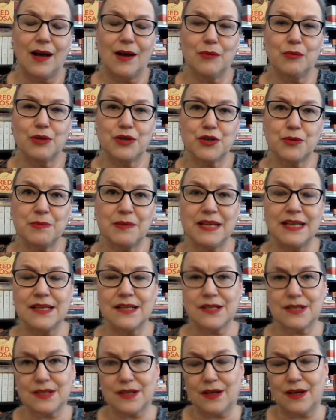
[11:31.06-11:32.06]
which
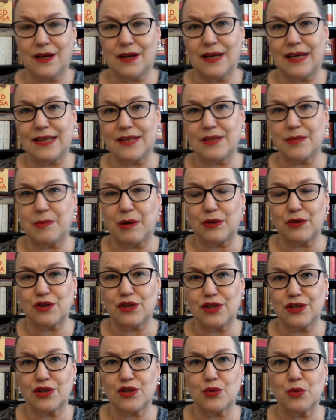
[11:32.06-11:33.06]
means it's about
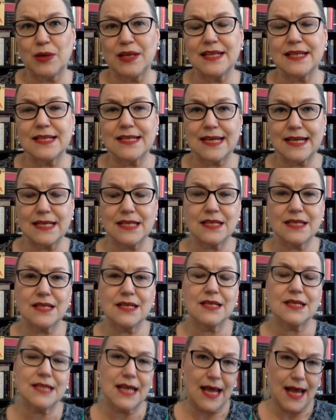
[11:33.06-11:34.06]
twin
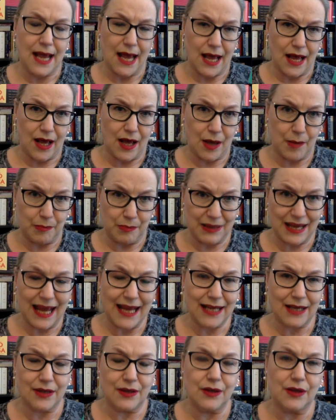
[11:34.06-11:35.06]
sisters,
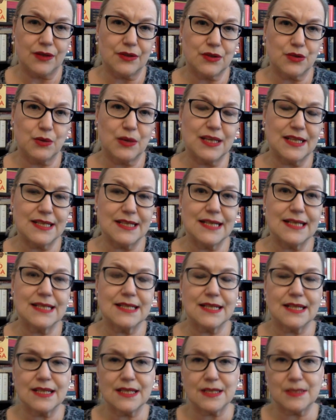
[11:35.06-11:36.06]
black twin
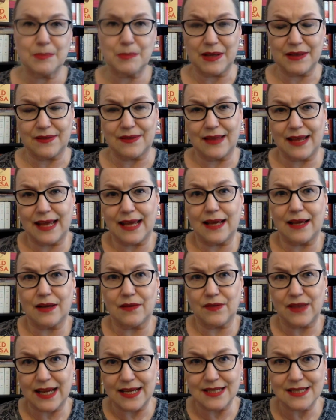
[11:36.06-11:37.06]
sisters, but
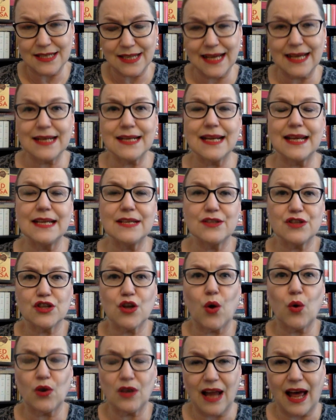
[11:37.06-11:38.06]
their skin is
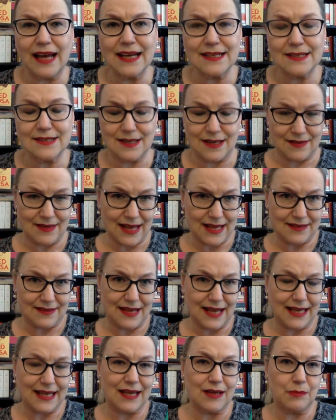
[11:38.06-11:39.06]
so light that
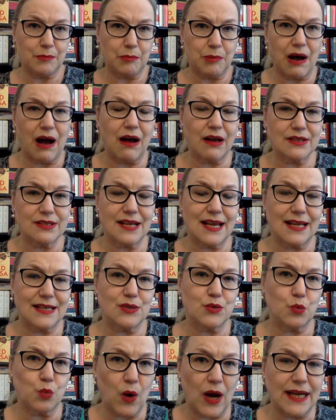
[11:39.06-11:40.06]
they can pass as
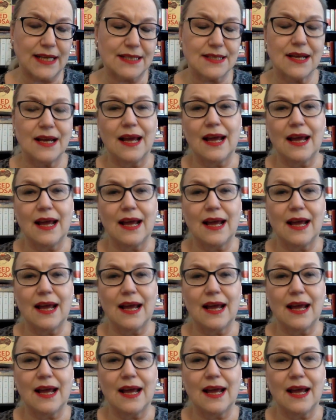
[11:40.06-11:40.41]
white.